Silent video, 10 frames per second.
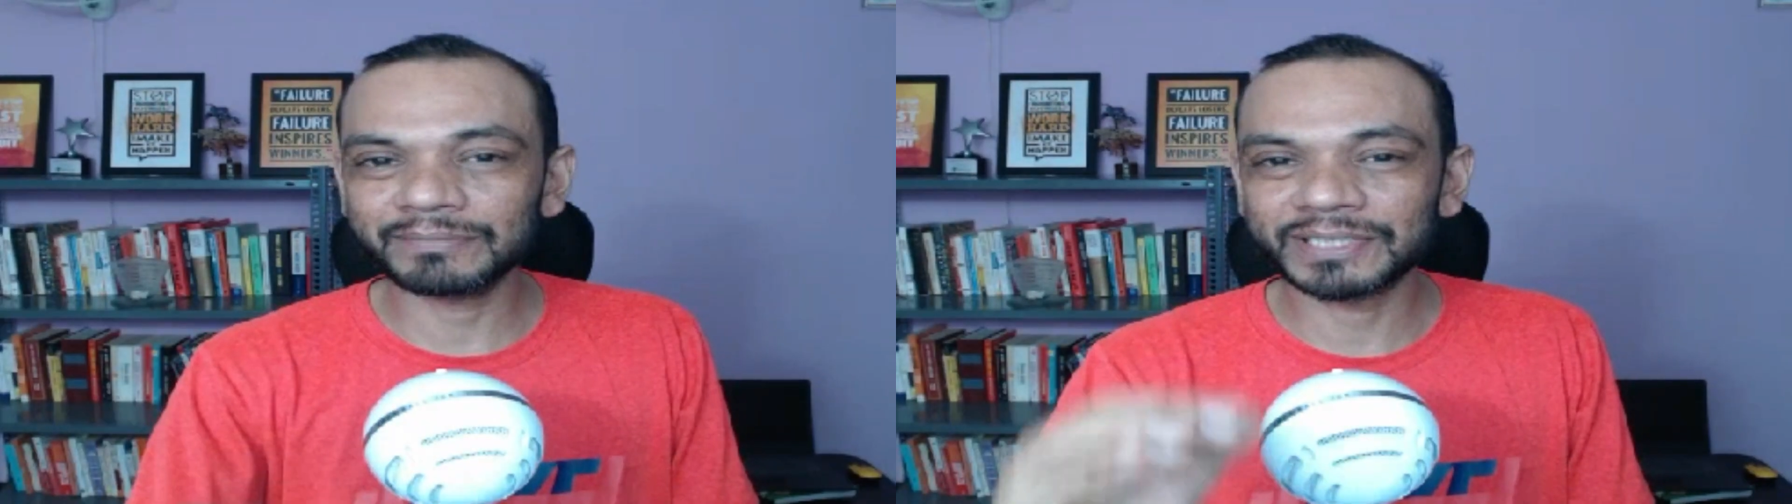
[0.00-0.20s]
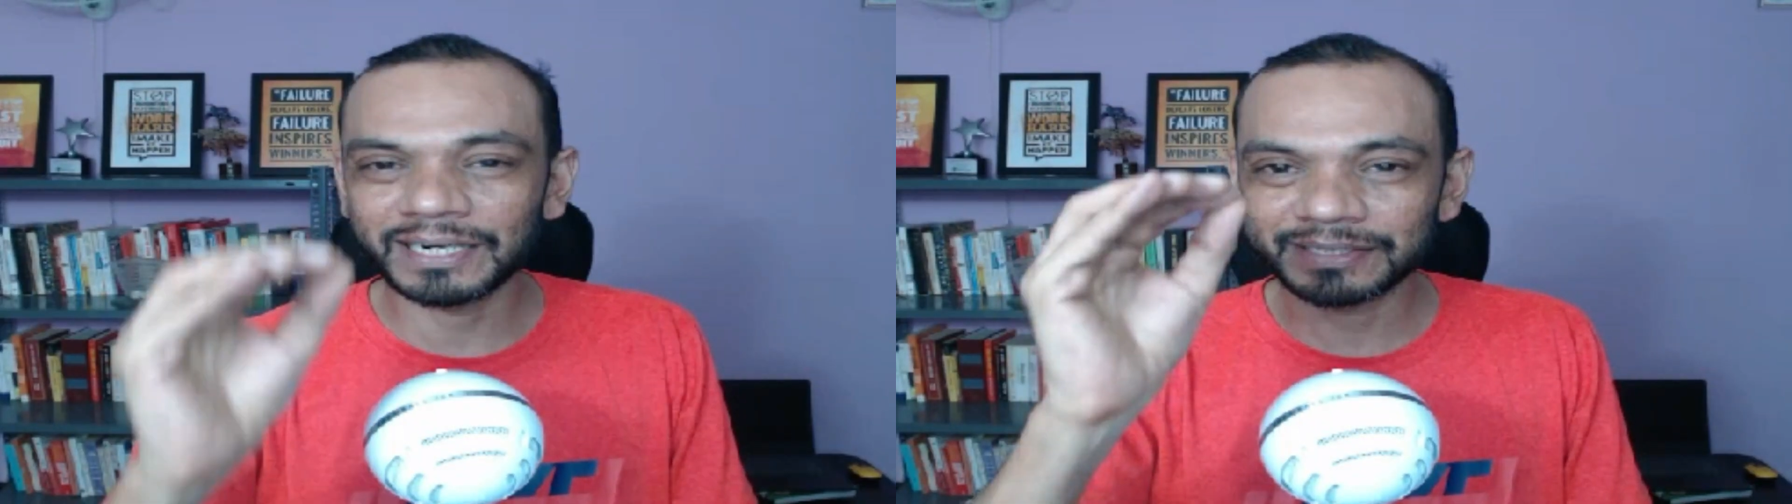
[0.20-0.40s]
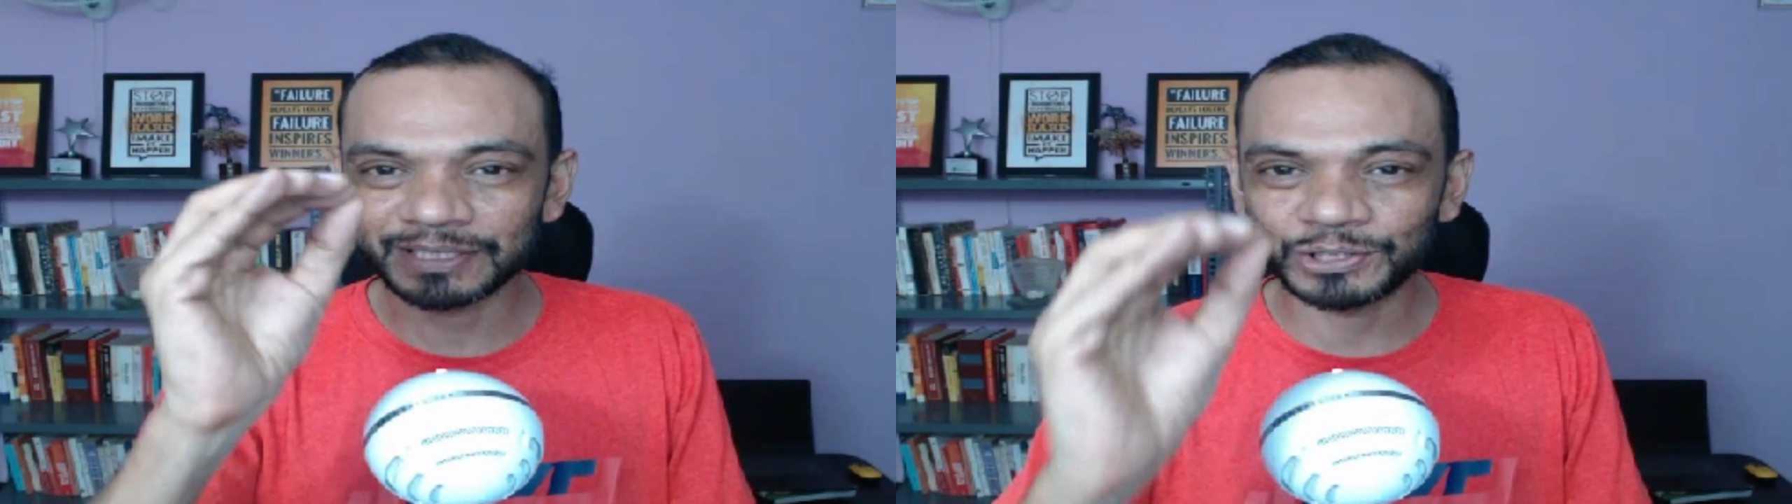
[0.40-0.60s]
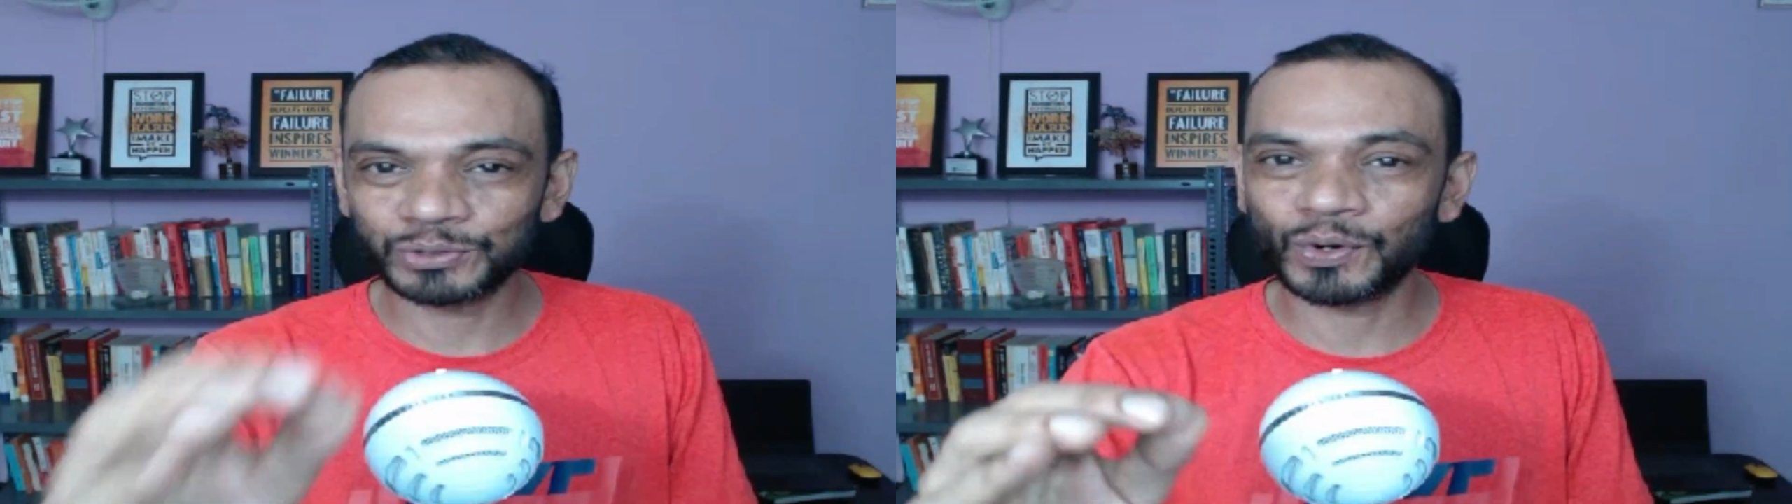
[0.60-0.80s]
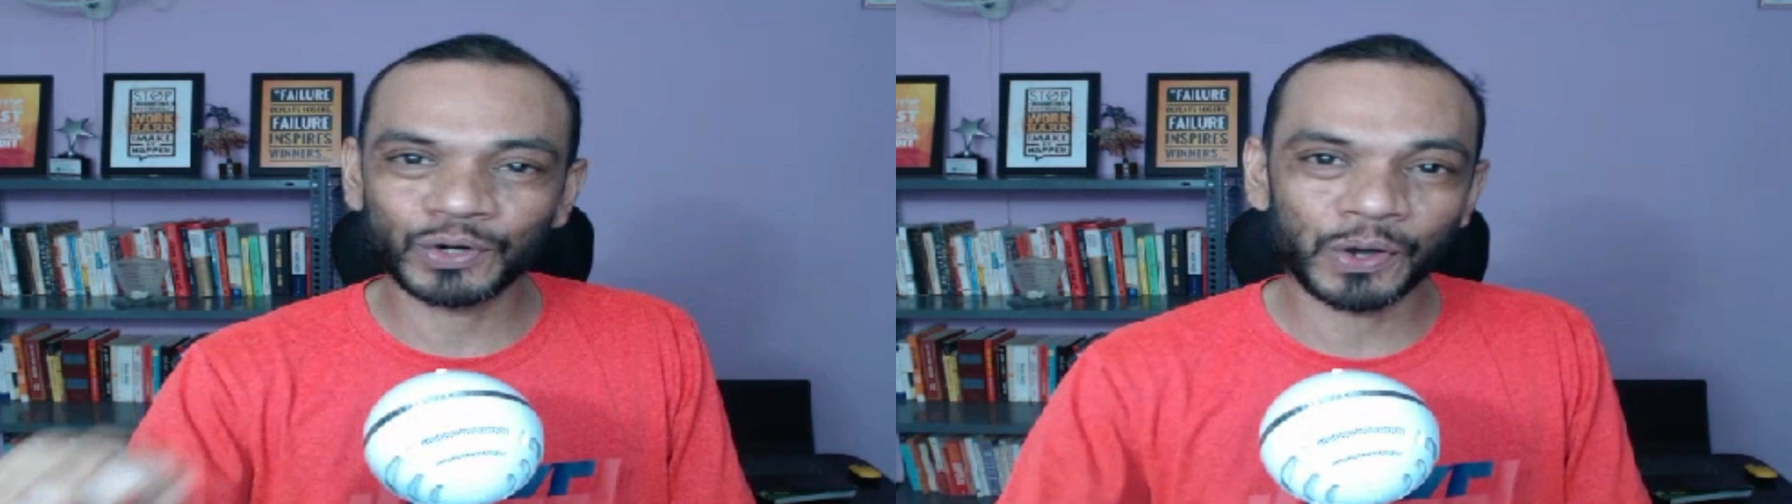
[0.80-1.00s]
starts at
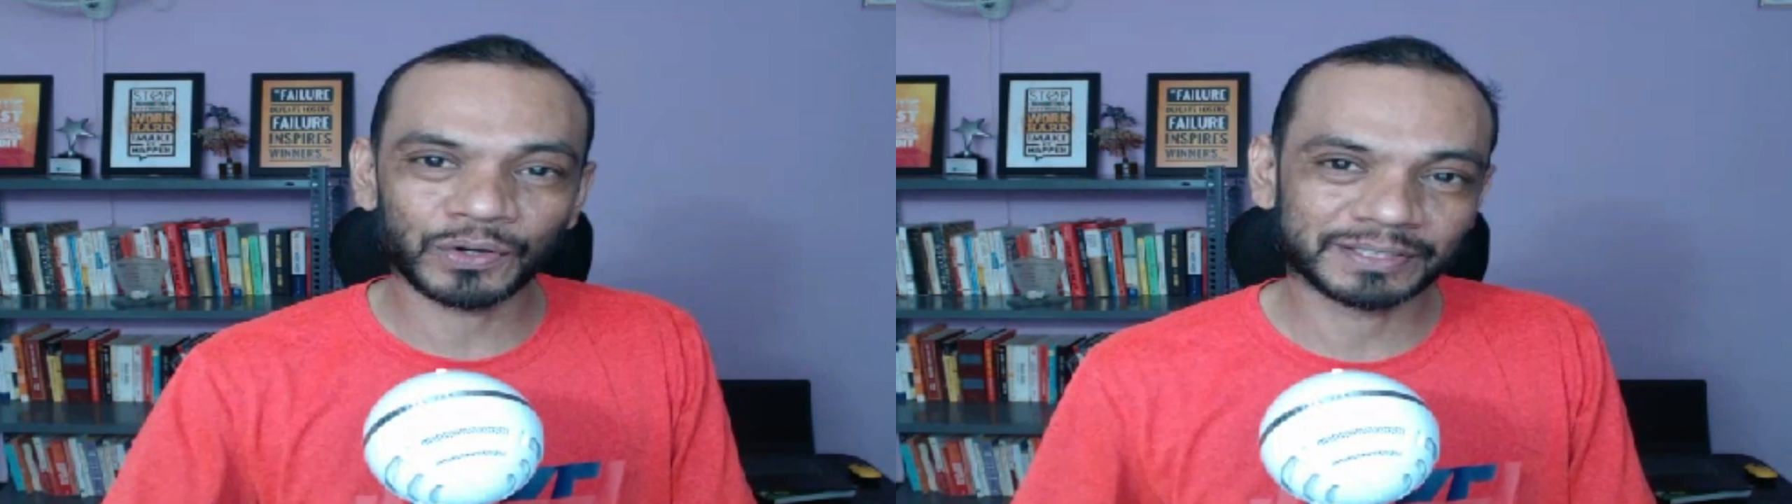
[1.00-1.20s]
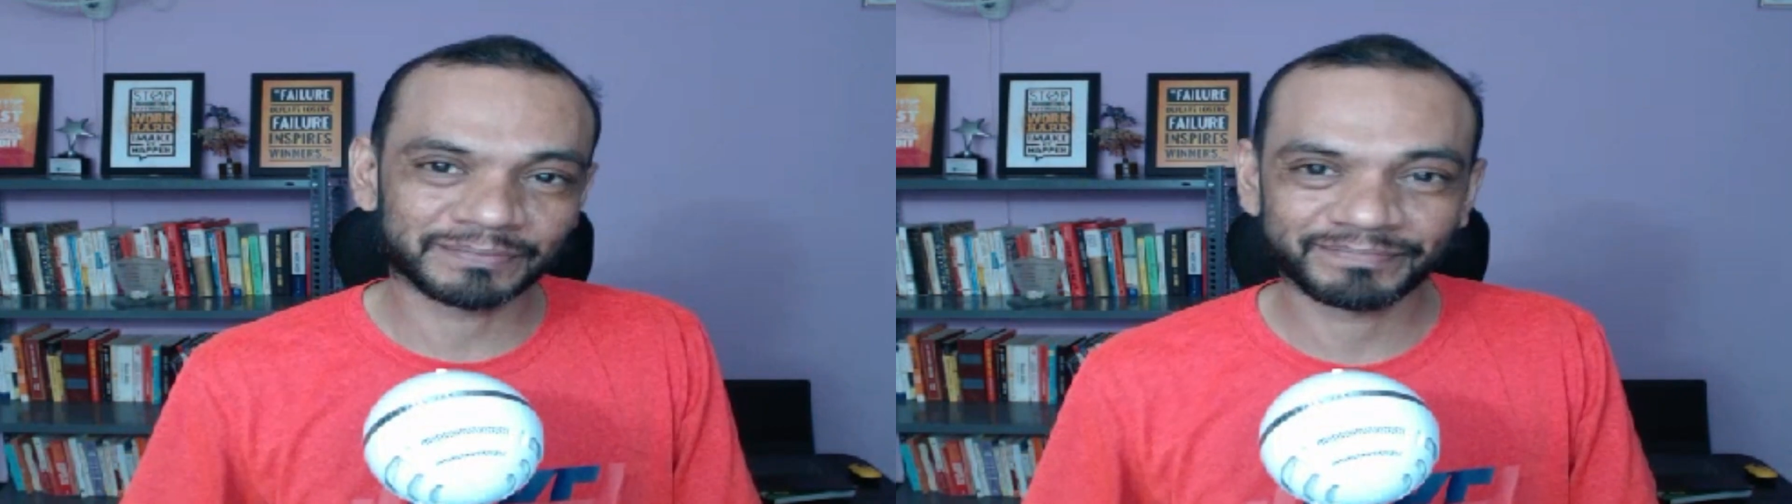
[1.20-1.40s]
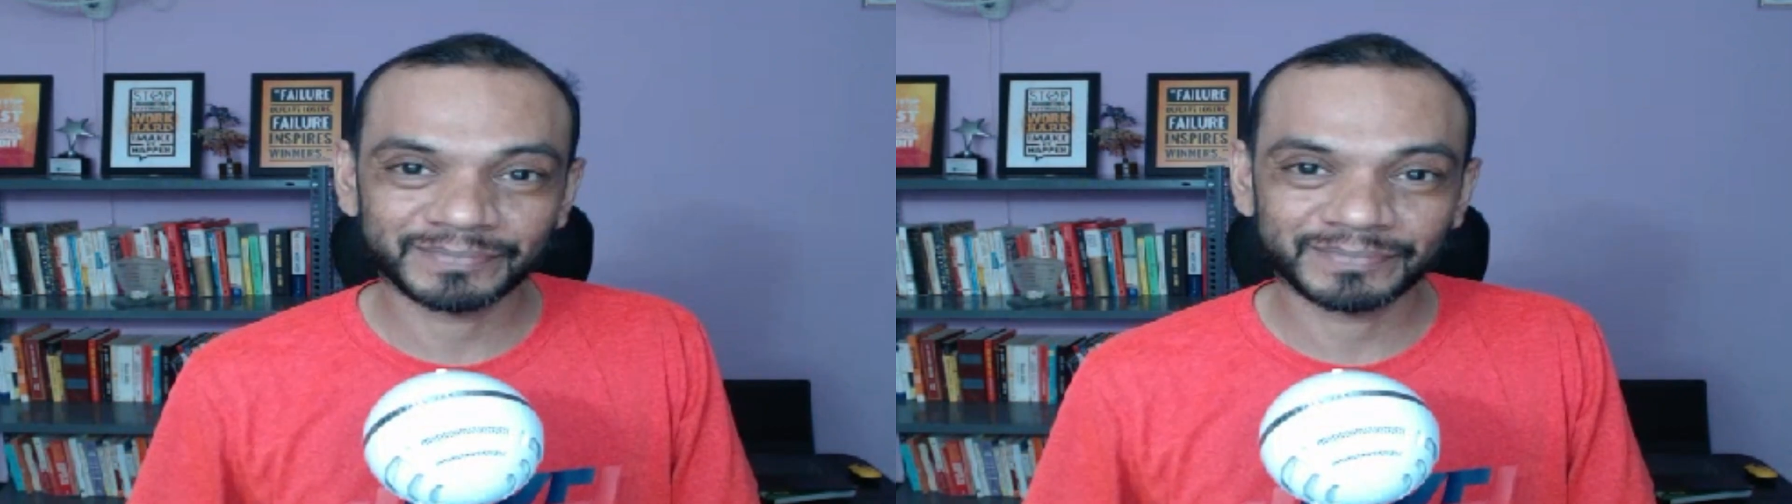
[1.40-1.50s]
2 o'clock